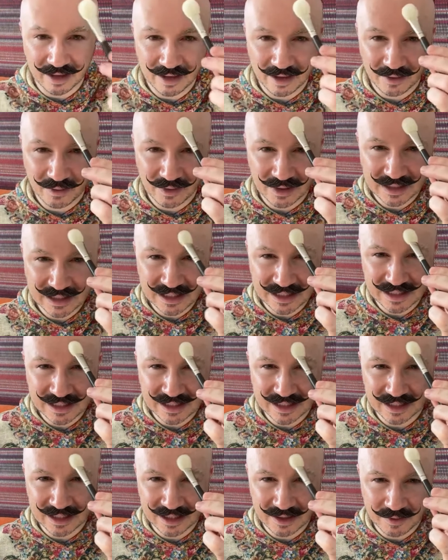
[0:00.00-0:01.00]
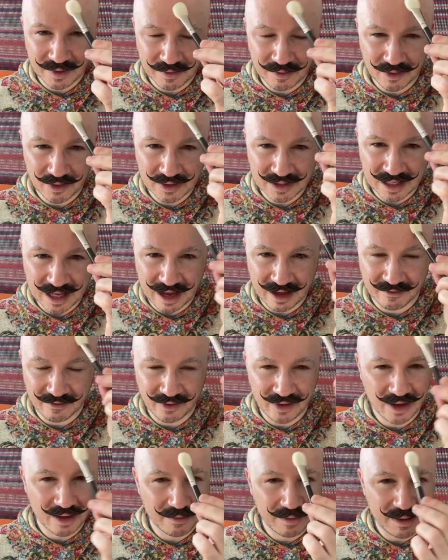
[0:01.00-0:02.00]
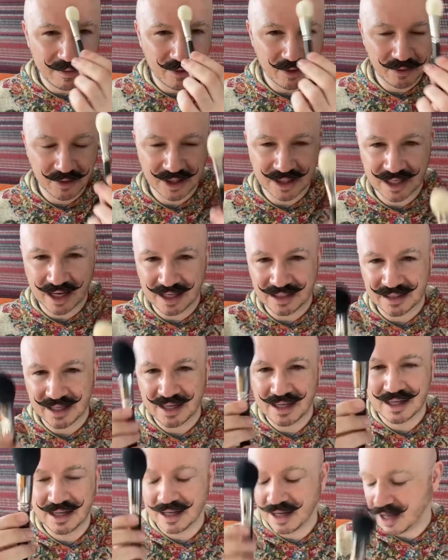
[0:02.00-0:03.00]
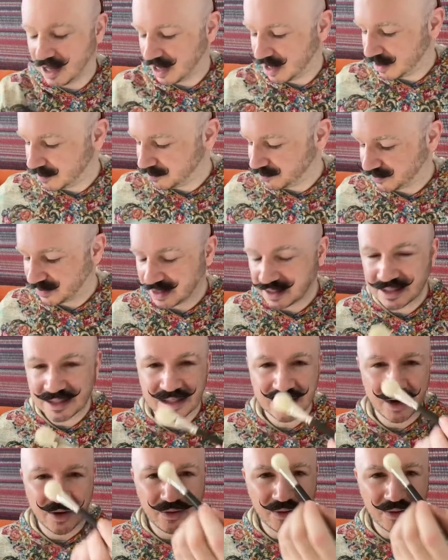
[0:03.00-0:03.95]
Whereas this is a little bit more careful. You can be more precise. So